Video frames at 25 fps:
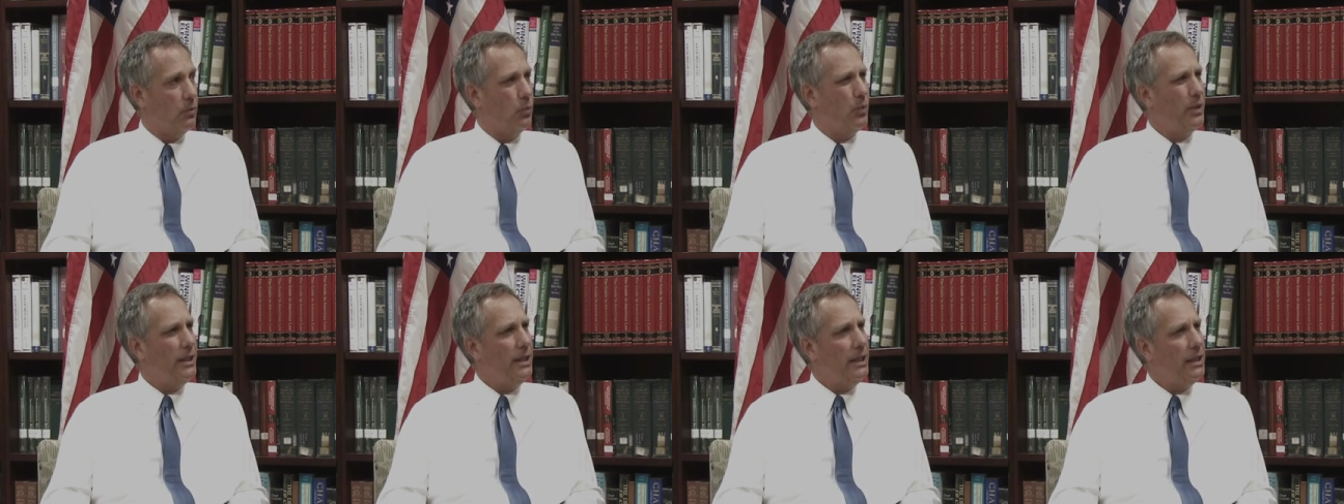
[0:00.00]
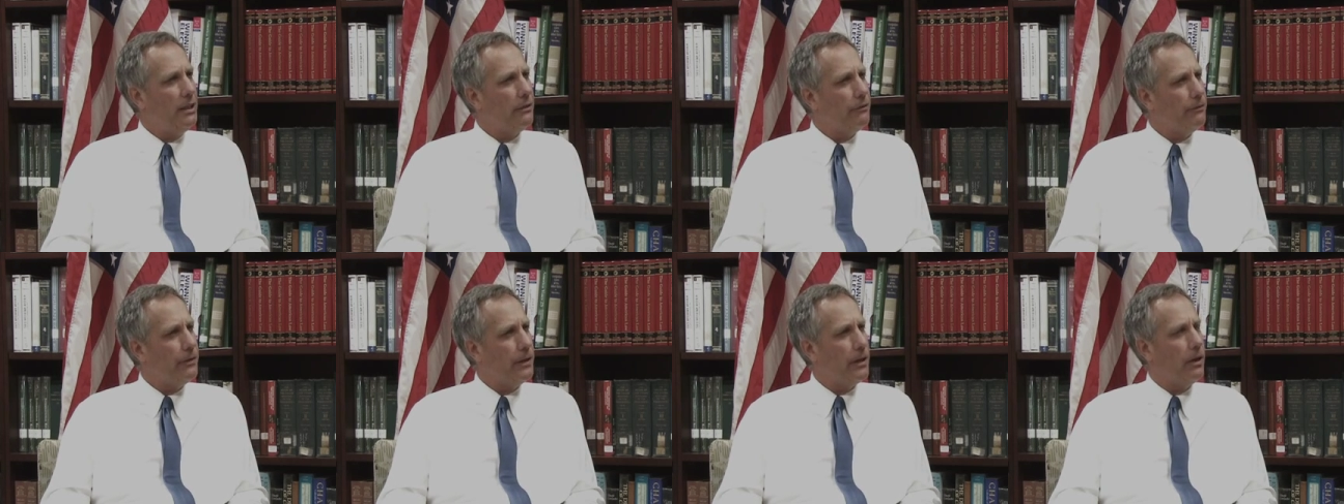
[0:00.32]
we
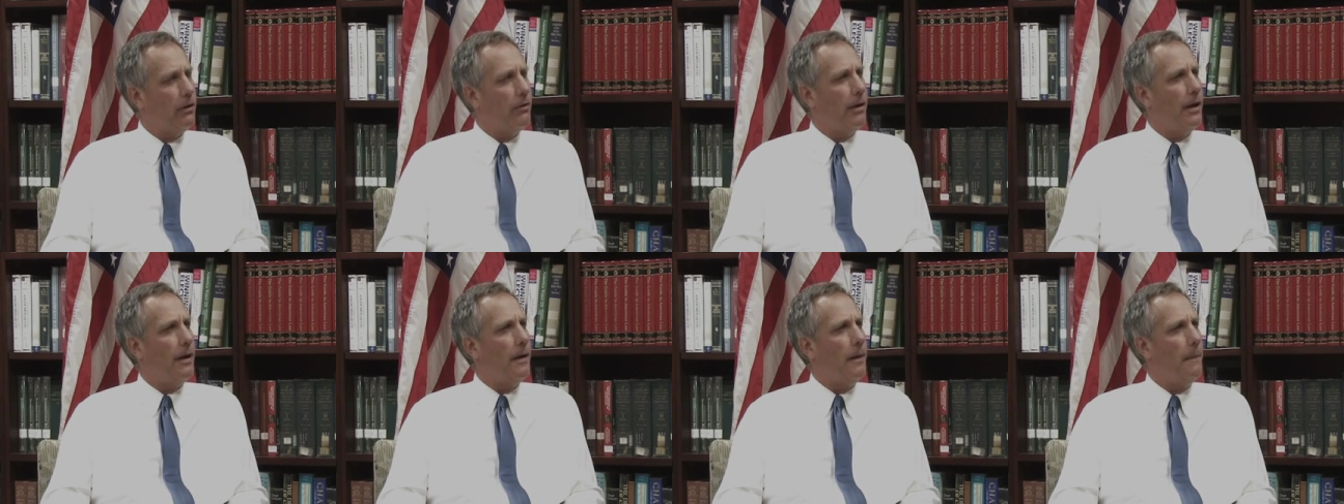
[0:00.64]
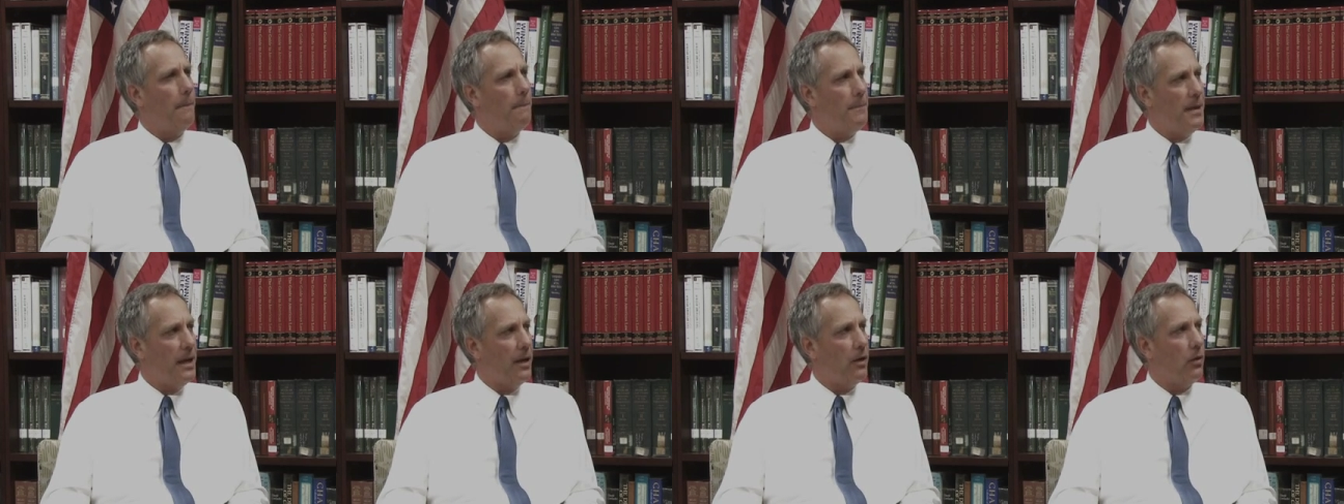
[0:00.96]
need to figure out a
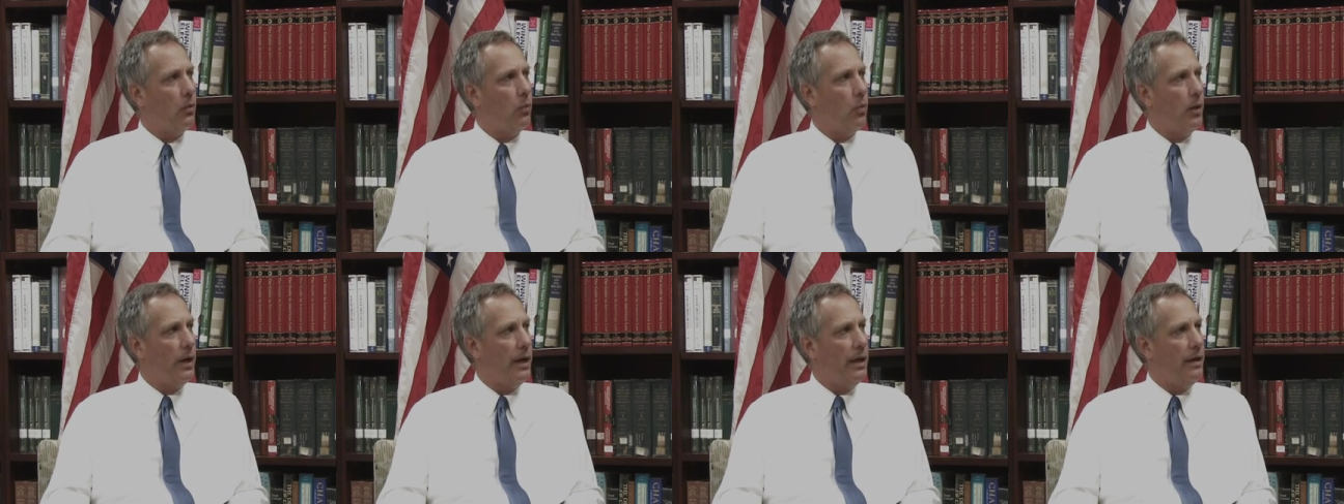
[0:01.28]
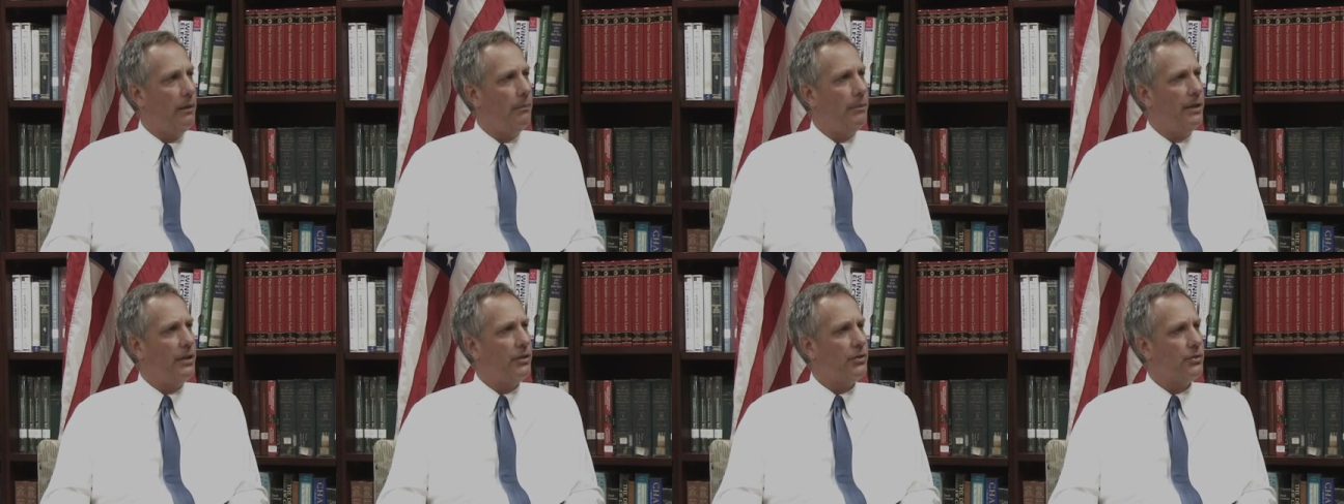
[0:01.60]
better way
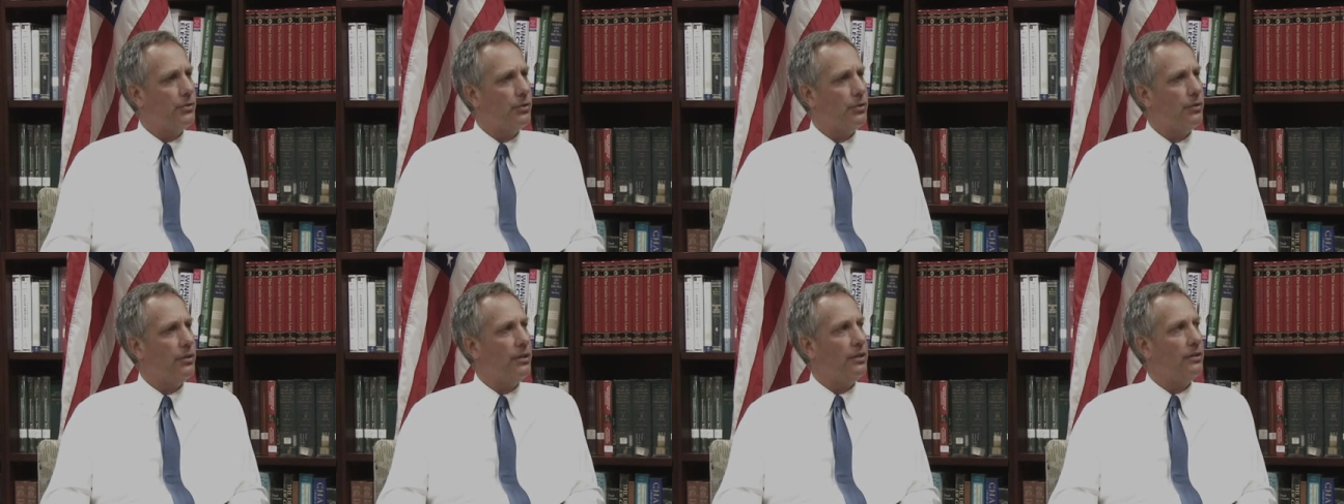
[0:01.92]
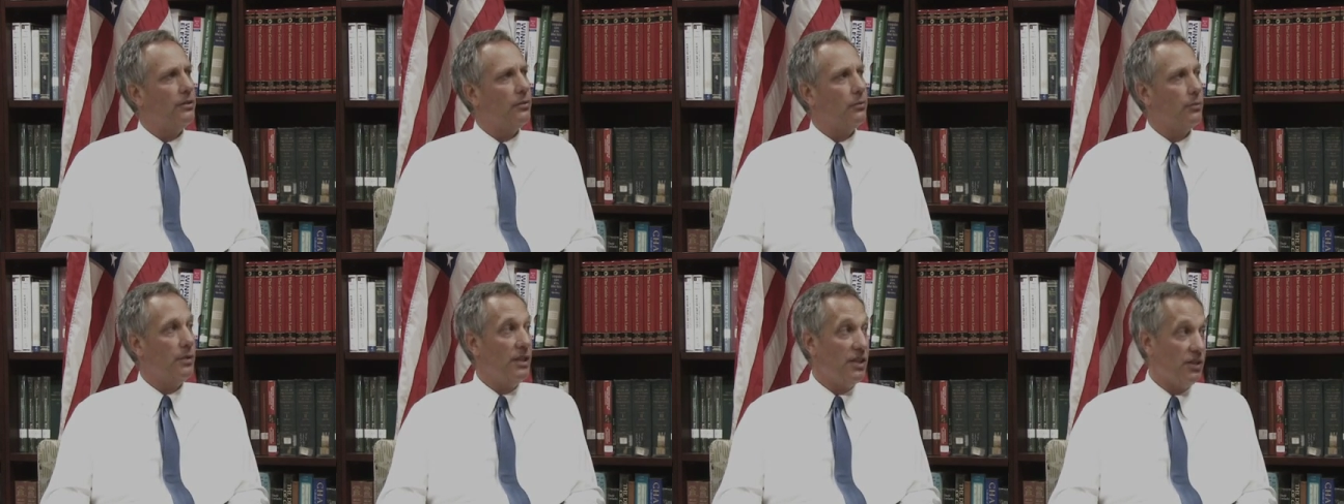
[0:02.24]
to make sure that
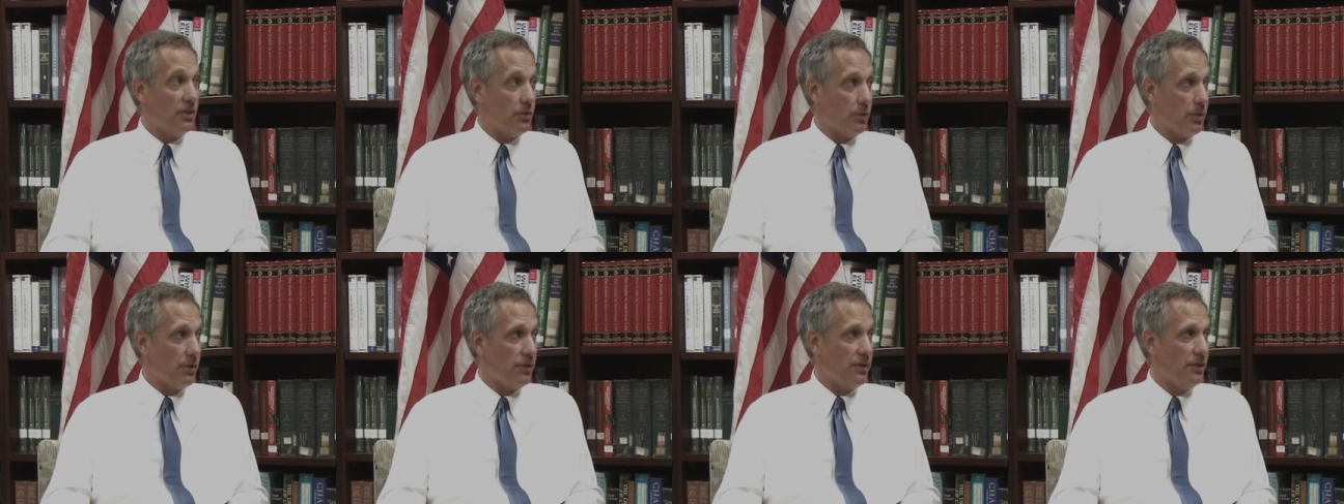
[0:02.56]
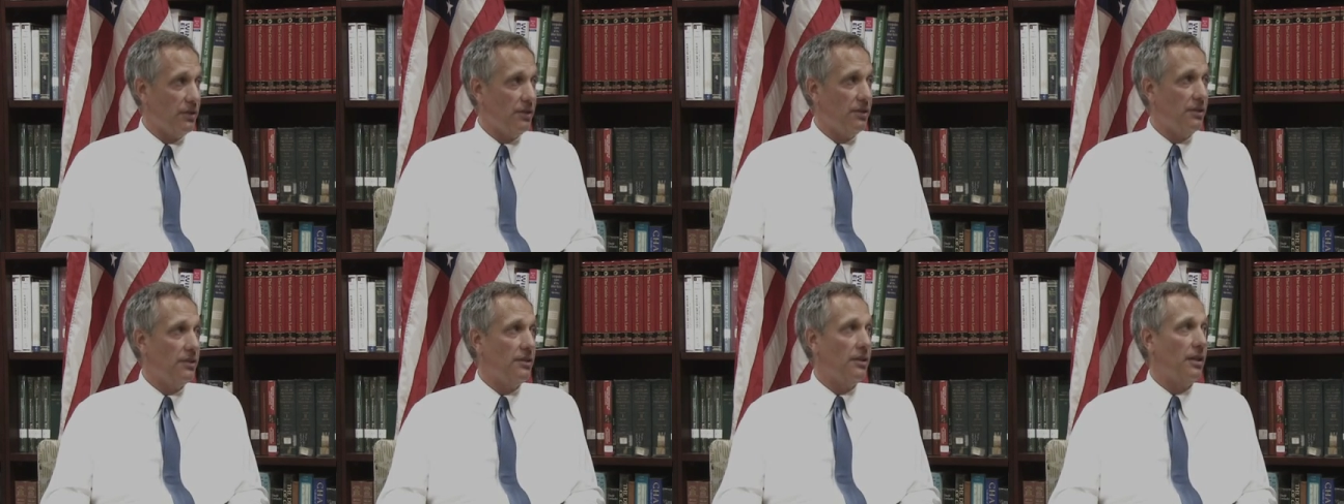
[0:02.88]
the
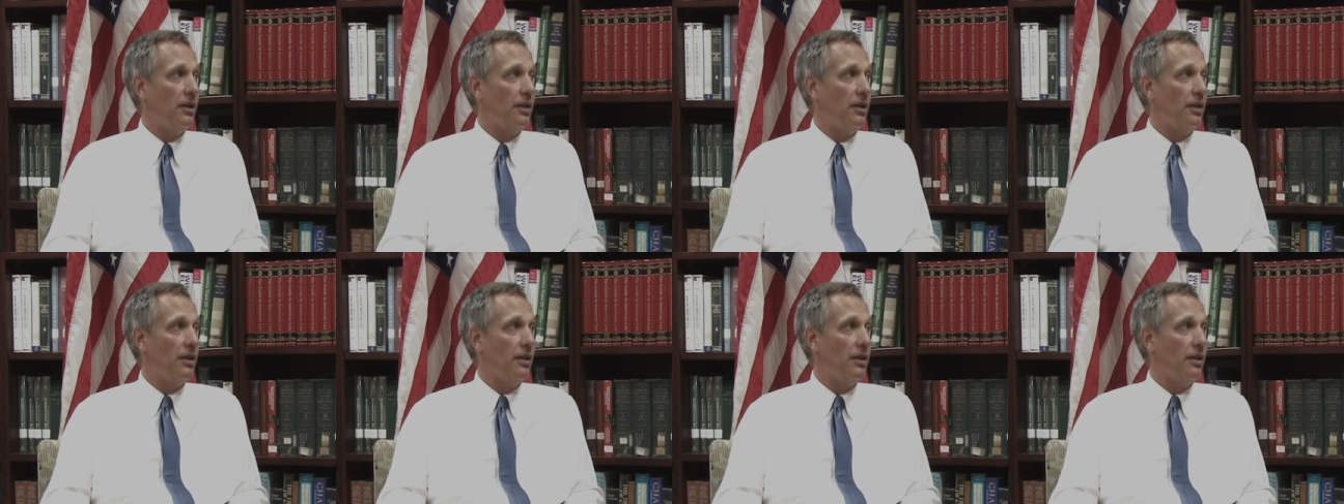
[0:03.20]
resources